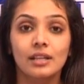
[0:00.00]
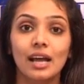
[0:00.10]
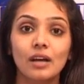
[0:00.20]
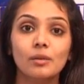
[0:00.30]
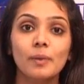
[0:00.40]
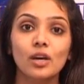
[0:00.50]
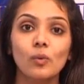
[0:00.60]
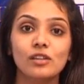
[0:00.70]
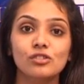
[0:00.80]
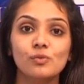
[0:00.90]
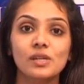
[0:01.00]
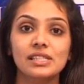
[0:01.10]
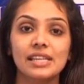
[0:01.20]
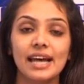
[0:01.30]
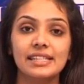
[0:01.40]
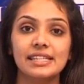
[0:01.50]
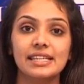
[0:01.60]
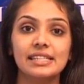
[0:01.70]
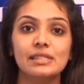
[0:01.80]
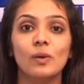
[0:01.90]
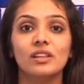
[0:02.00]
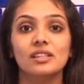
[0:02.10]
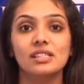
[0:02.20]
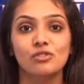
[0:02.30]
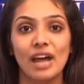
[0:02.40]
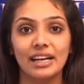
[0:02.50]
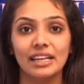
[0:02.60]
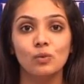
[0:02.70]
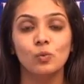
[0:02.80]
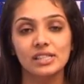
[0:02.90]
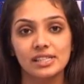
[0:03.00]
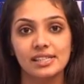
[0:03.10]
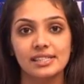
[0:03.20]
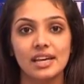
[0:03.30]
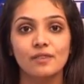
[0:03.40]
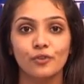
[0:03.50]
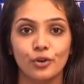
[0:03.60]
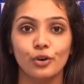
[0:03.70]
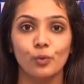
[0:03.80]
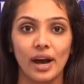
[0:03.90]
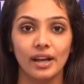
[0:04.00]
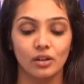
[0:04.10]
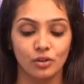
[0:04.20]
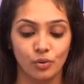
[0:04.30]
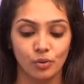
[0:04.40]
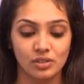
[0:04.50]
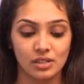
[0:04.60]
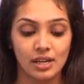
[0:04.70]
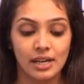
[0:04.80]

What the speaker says: Now the big question which stands is whether this rally will sustain for a while or not.